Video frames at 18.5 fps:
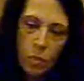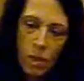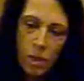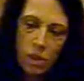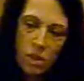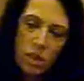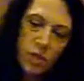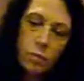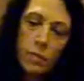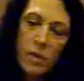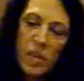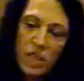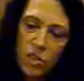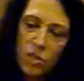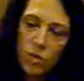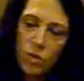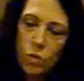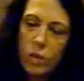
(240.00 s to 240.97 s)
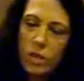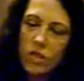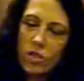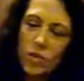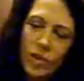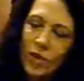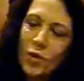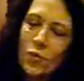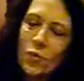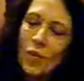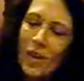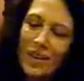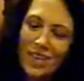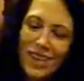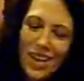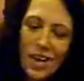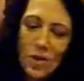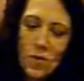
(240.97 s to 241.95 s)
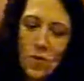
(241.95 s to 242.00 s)
This makes noise, so I don't want
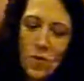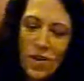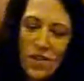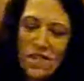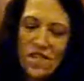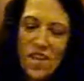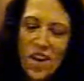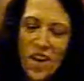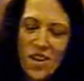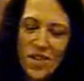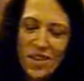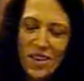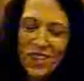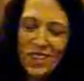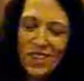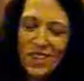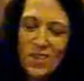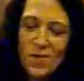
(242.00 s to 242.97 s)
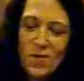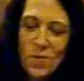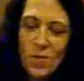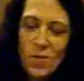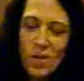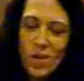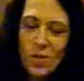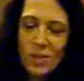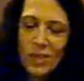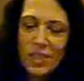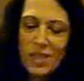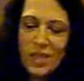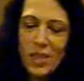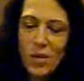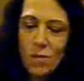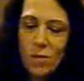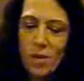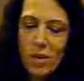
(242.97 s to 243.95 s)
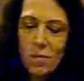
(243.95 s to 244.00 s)
to fire it because then you won't be able to hear
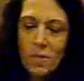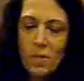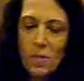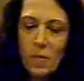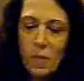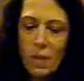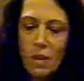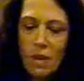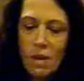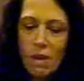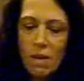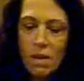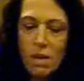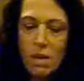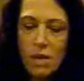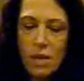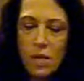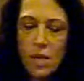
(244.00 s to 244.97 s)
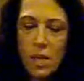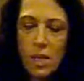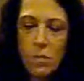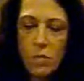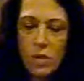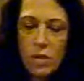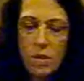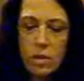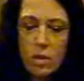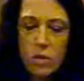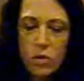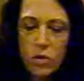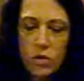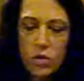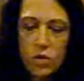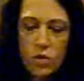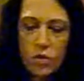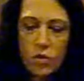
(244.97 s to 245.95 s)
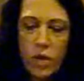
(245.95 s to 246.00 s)
me. And it came with a little
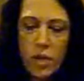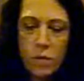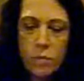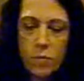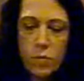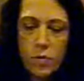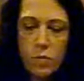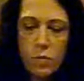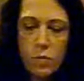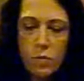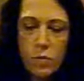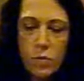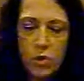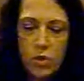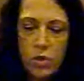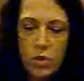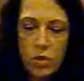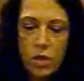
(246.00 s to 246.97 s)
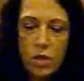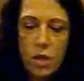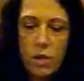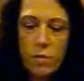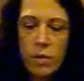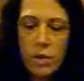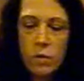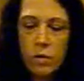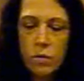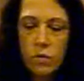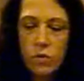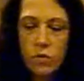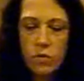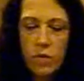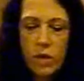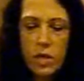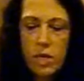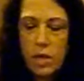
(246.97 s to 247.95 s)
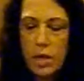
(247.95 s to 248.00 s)
strap, which is coming loose
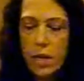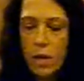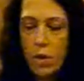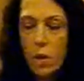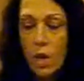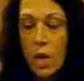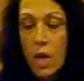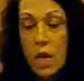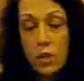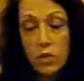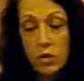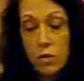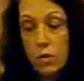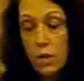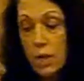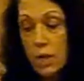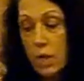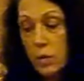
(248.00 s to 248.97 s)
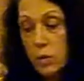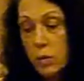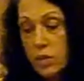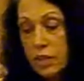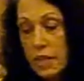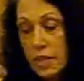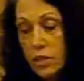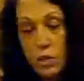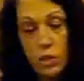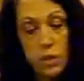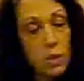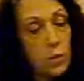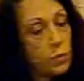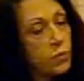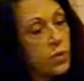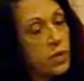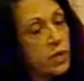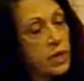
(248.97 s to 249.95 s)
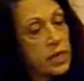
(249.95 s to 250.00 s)
right now. So the gun was actually
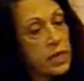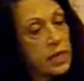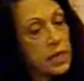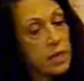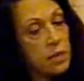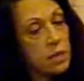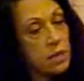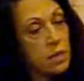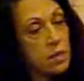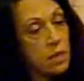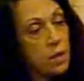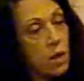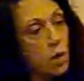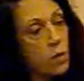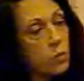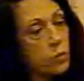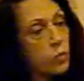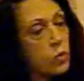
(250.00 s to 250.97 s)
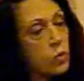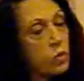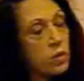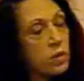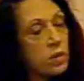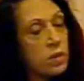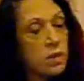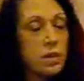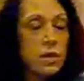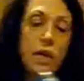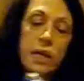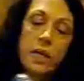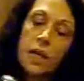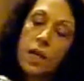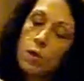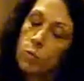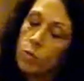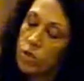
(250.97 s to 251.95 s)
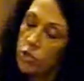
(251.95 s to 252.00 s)
pretty easy. You can decide how
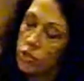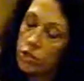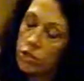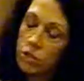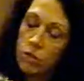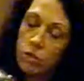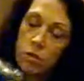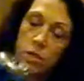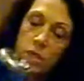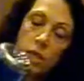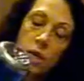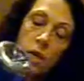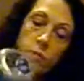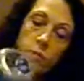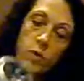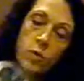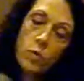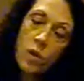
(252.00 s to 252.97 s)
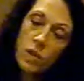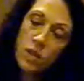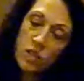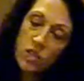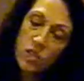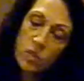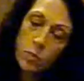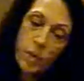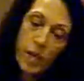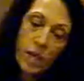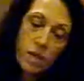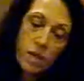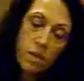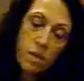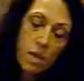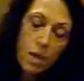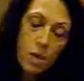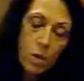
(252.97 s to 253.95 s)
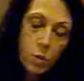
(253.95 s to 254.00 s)
much time you want to spend
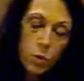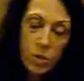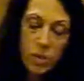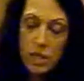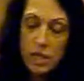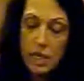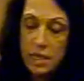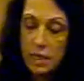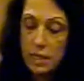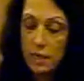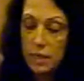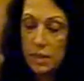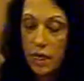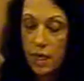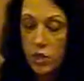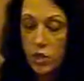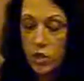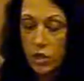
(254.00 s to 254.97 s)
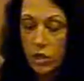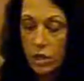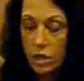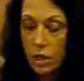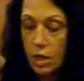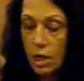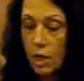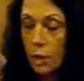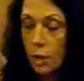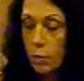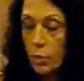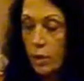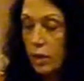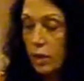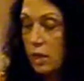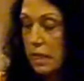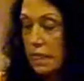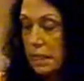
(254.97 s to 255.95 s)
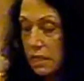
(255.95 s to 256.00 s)
with the extension, but
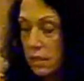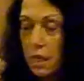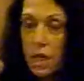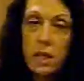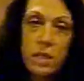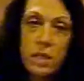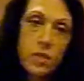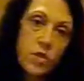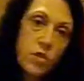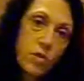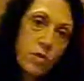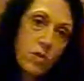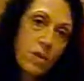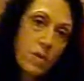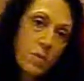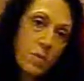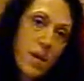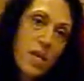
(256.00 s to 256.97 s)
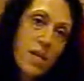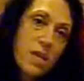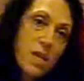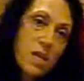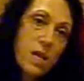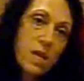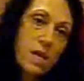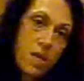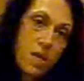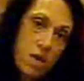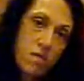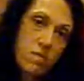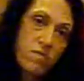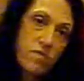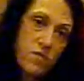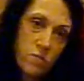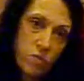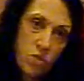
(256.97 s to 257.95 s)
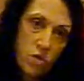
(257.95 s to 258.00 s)
it's a lot easier than making a gun from
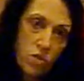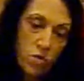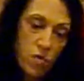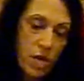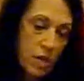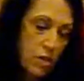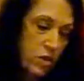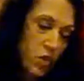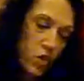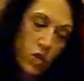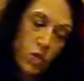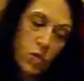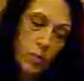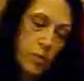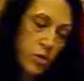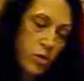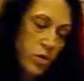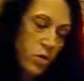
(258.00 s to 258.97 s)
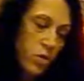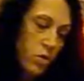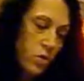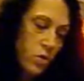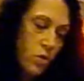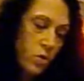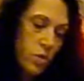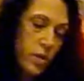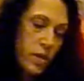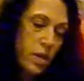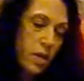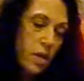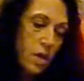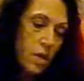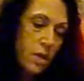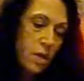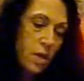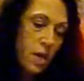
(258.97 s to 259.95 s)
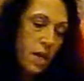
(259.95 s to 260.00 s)
scratch. Just purchase a toy gun
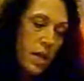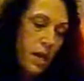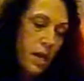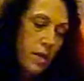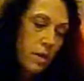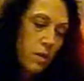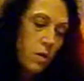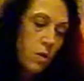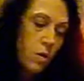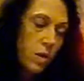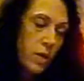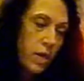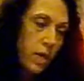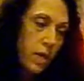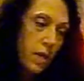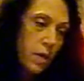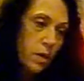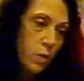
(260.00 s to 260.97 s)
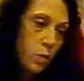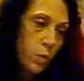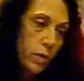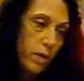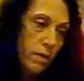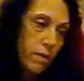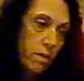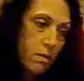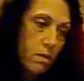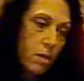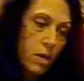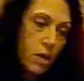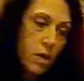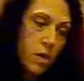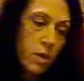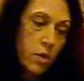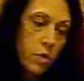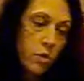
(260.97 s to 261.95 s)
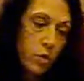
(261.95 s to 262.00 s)
and elongate it with
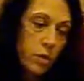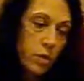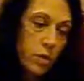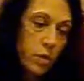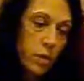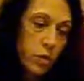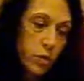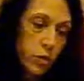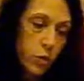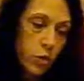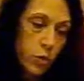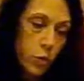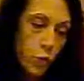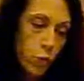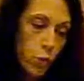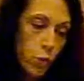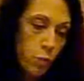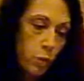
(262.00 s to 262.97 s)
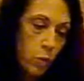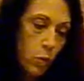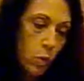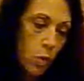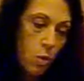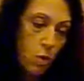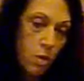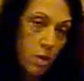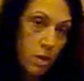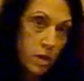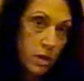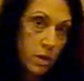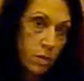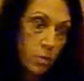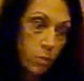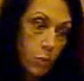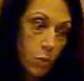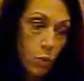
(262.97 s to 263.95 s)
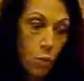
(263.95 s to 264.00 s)
either a clear tube or a
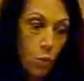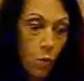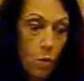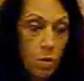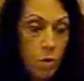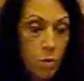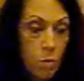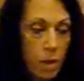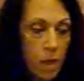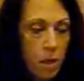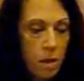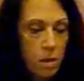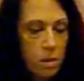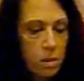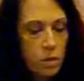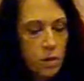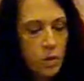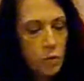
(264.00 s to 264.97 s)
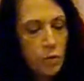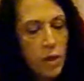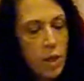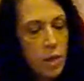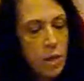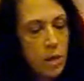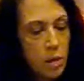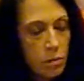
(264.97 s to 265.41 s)
simple water bottle is plenty.